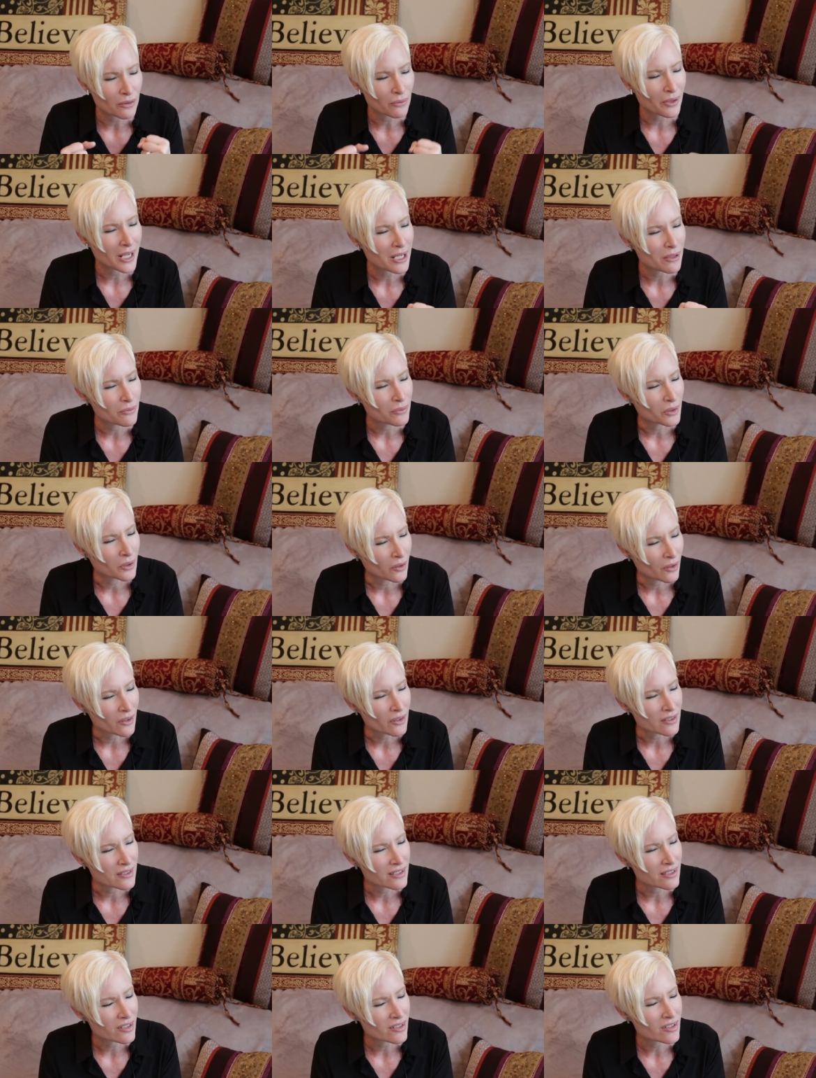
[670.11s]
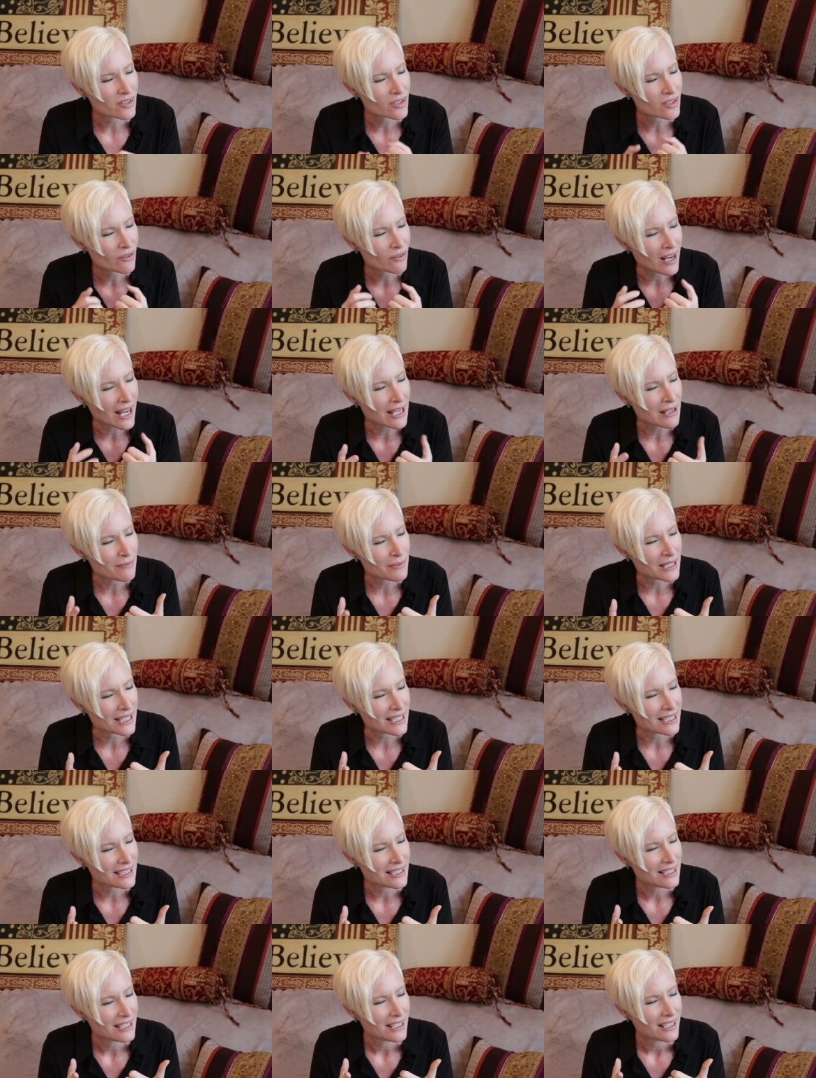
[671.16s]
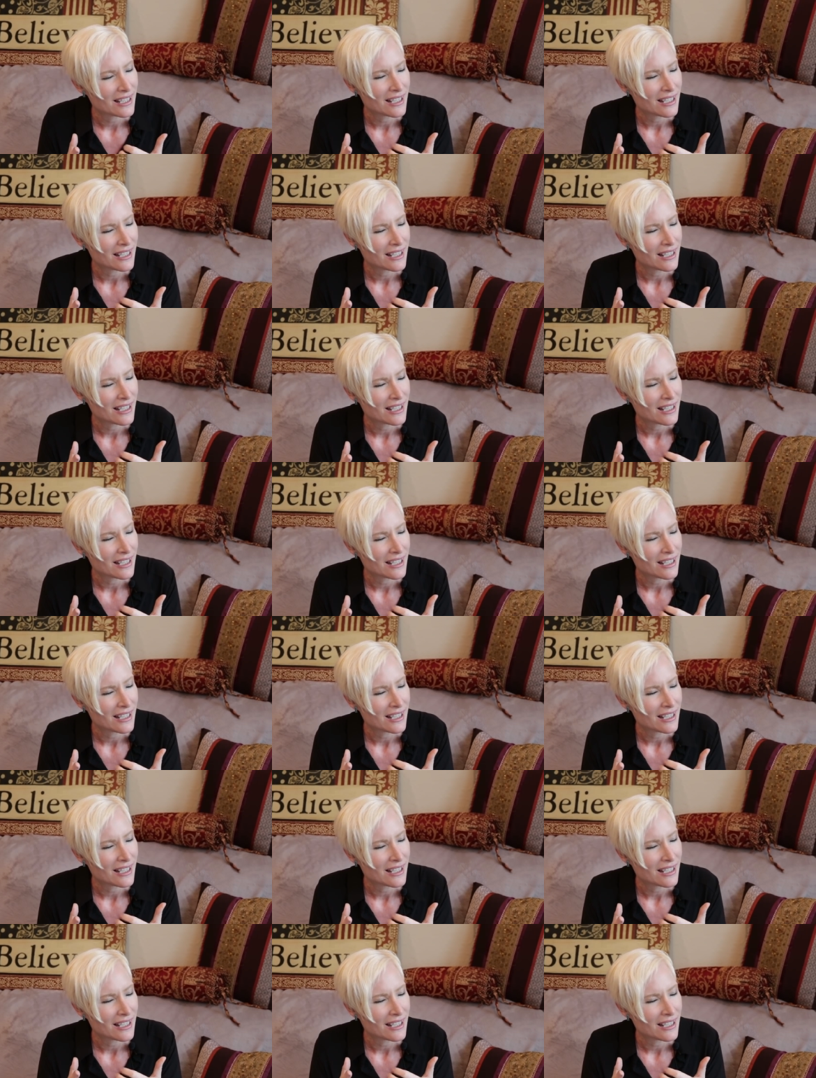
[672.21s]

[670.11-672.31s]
the right words to describe it.